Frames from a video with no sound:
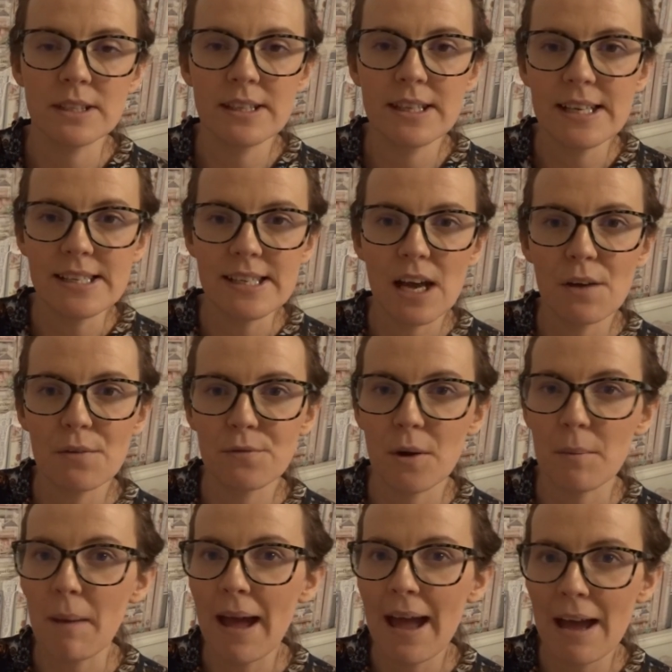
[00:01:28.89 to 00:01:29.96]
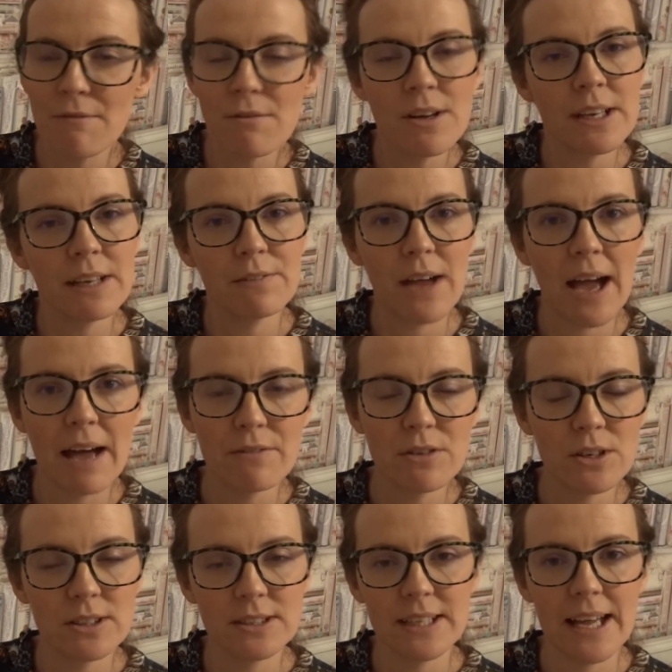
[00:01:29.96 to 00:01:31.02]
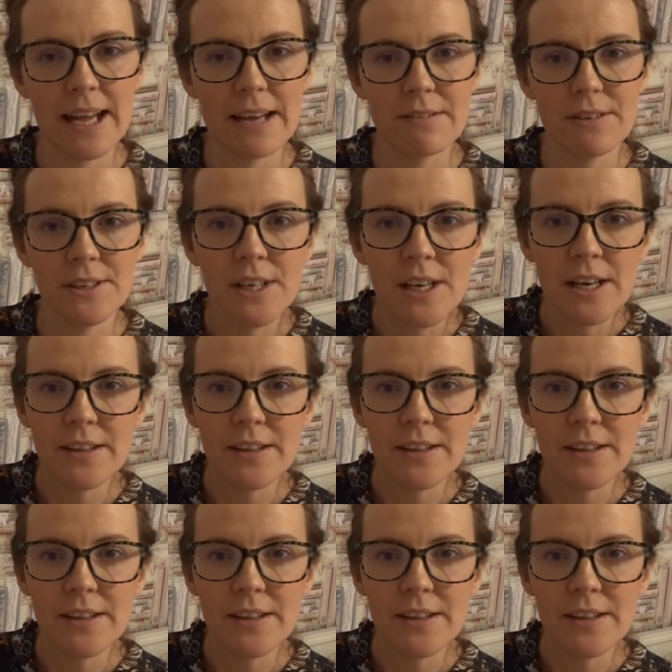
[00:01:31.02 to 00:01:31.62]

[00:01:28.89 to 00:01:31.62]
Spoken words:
These are from Heron. If you haven't got a Heron,